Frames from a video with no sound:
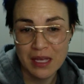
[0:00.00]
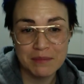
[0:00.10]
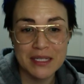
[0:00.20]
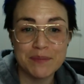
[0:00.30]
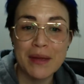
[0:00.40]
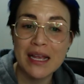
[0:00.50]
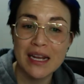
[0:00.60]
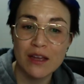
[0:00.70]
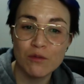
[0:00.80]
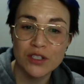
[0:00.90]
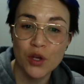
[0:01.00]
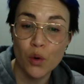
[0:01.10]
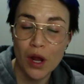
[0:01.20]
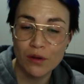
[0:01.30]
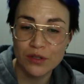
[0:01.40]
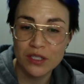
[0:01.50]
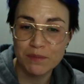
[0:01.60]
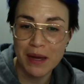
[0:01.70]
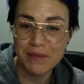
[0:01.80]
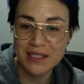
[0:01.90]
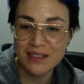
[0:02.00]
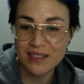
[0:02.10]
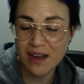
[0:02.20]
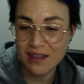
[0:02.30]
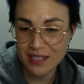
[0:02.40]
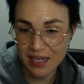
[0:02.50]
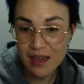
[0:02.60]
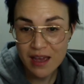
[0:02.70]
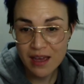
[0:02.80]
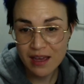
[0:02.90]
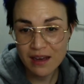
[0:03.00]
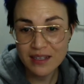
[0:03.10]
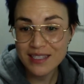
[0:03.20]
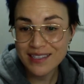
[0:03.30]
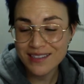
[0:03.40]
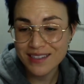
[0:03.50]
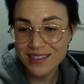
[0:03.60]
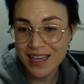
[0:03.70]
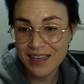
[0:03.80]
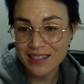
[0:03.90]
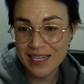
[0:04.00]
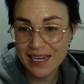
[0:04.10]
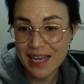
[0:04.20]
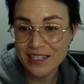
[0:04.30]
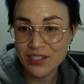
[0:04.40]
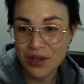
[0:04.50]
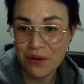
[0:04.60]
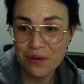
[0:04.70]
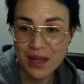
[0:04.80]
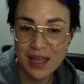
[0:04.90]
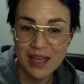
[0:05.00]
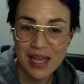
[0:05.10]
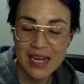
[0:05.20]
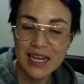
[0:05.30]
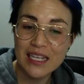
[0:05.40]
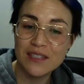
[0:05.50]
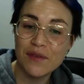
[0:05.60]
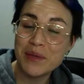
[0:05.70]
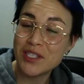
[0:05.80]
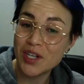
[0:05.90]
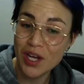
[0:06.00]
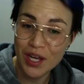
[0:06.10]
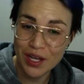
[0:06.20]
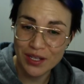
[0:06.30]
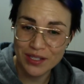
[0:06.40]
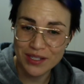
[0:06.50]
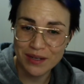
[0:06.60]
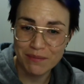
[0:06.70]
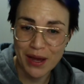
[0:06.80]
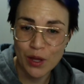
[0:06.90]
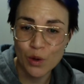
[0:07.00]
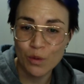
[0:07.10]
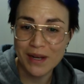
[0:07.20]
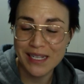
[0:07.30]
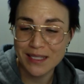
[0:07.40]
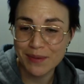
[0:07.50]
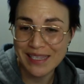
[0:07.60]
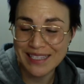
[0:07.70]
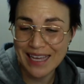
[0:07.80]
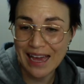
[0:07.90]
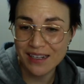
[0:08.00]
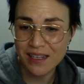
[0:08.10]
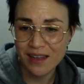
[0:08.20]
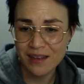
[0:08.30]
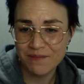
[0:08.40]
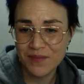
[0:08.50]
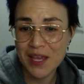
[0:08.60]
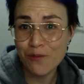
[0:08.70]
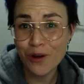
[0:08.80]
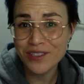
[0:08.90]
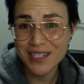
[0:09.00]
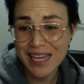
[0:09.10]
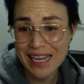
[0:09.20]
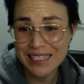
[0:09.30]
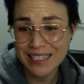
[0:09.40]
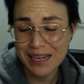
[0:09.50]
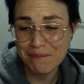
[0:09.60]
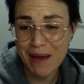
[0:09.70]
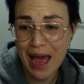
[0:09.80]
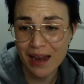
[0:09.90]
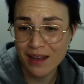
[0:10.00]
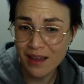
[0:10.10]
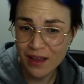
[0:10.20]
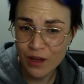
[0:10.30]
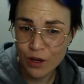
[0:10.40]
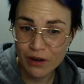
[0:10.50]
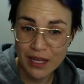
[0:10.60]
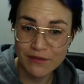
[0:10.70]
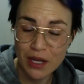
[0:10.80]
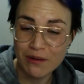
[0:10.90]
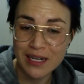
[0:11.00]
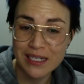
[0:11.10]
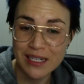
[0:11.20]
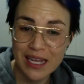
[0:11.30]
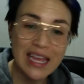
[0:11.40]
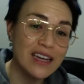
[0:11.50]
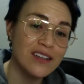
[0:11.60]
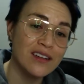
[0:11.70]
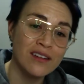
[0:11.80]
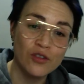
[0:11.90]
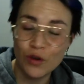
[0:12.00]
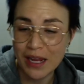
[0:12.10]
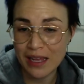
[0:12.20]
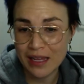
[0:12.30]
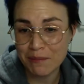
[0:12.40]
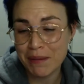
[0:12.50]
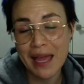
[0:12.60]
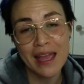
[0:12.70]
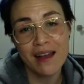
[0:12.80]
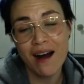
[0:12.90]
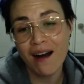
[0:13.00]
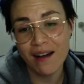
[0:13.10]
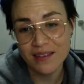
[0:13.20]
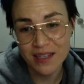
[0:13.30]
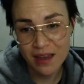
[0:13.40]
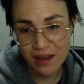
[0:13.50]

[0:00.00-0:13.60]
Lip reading: Miss Bingley was engrossed by Mr. Darcy, her sister scarcely less so, and as for Mr. Hurst, by whom Elizabeth sat, he was an indolent man, who lived only to eat, drink, and play cards,